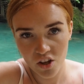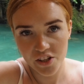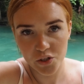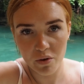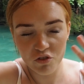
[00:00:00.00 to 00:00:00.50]

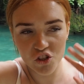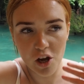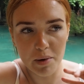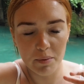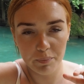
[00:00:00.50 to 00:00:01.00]
So we've just
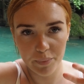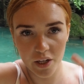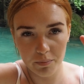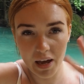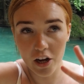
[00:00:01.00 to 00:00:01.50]
come
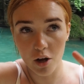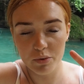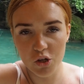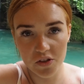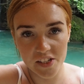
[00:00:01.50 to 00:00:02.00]
back up
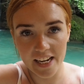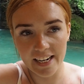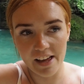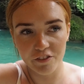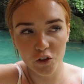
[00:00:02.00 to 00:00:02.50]
to the second
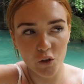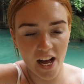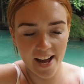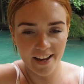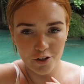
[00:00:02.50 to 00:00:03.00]
level,
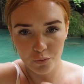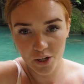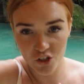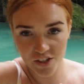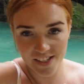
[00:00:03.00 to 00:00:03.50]
and
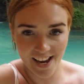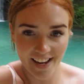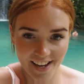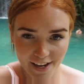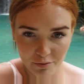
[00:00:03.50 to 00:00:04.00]
we're just sat
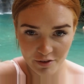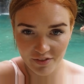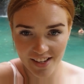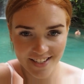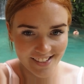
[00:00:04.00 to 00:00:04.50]
here with
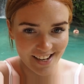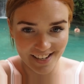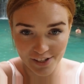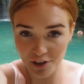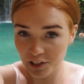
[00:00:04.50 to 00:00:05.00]
this
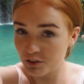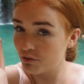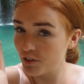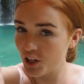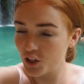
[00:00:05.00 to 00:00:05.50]
as our little
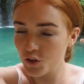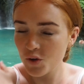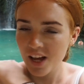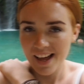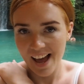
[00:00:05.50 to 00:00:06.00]
view,
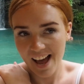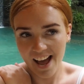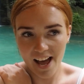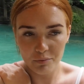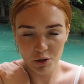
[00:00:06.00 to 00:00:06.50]

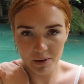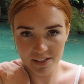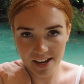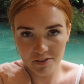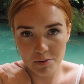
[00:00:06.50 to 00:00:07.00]
and we're about
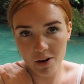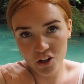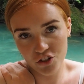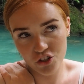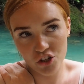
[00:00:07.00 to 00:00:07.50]
to have some lunch.